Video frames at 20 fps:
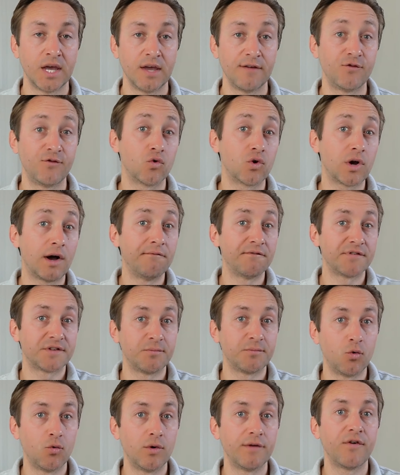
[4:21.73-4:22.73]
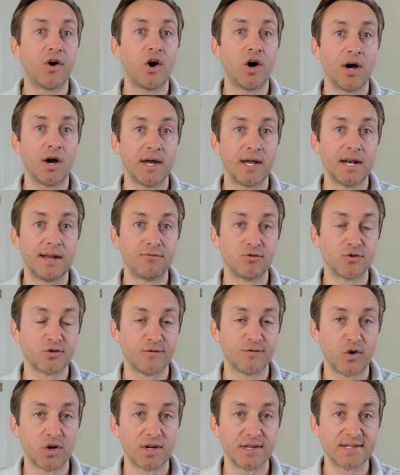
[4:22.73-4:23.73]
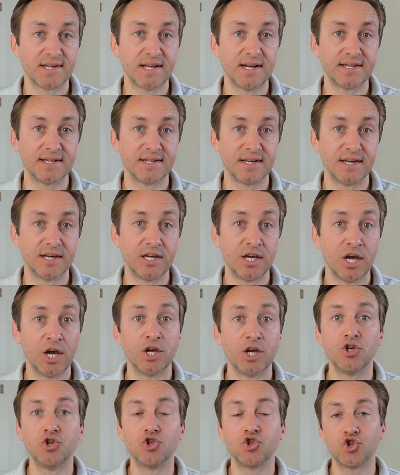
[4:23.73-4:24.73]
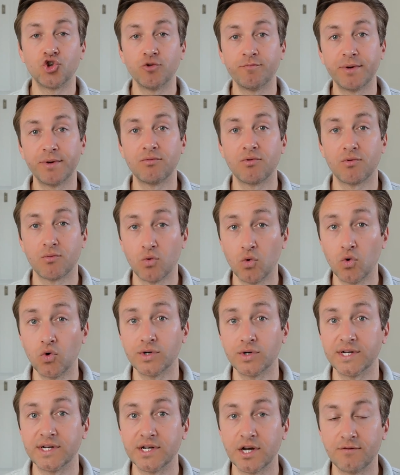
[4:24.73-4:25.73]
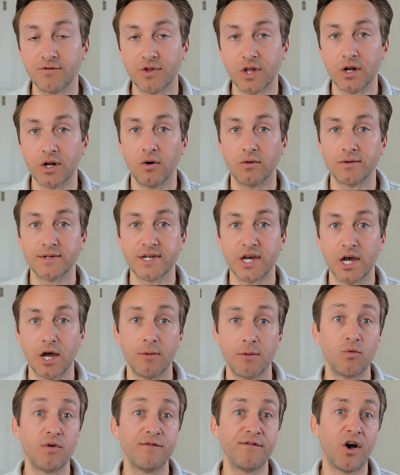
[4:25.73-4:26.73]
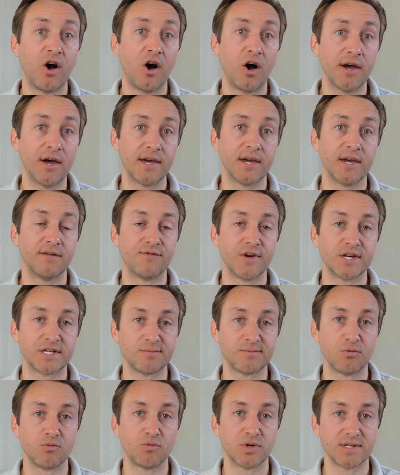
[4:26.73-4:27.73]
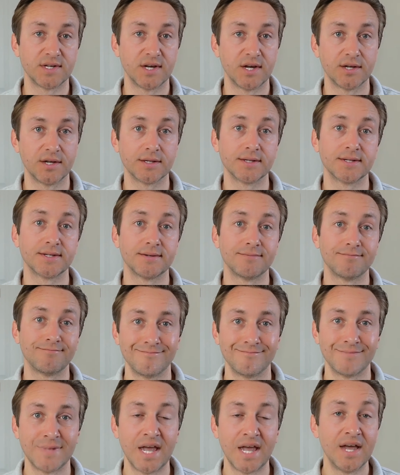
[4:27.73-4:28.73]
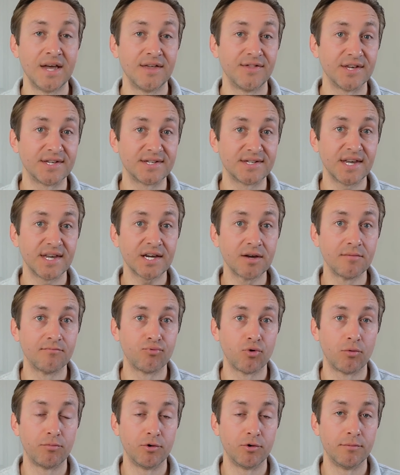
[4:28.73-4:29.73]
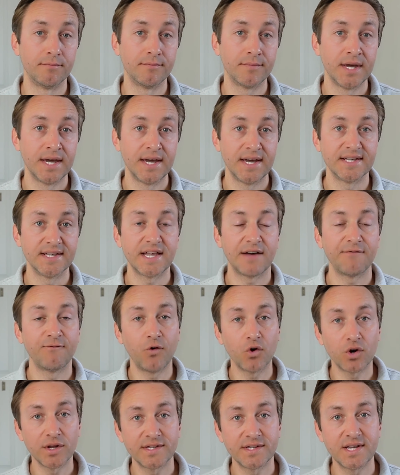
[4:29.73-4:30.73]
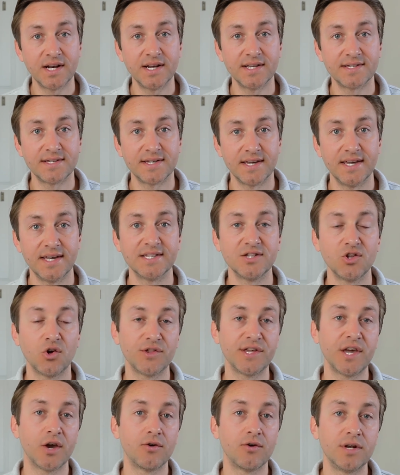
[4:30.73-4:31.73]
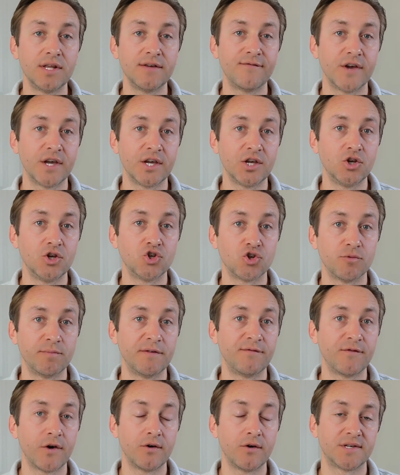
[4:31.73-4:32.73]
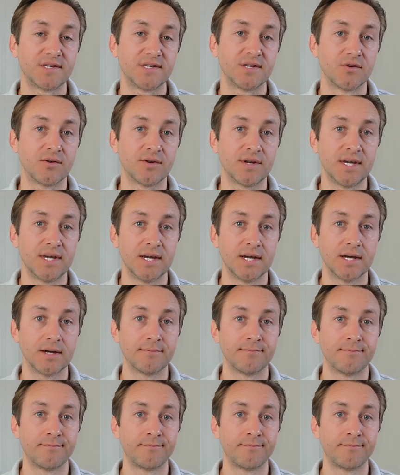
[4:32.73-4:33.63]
If you're comfortable with higher levels of volatility, you should be rewarded over the long term with higher investment returns. The second problem is that volatility is not the only thing you should be focusing on here.